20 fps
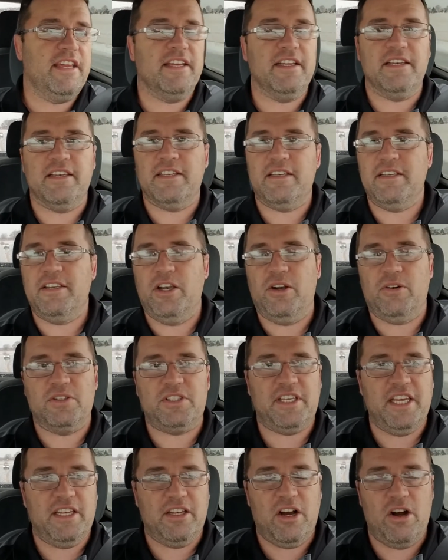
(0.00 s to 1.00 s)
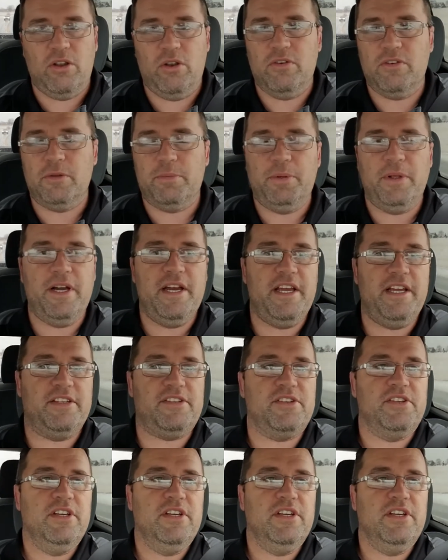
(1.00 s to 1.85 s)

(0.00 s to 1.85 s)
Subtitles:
and it's getting all over the place,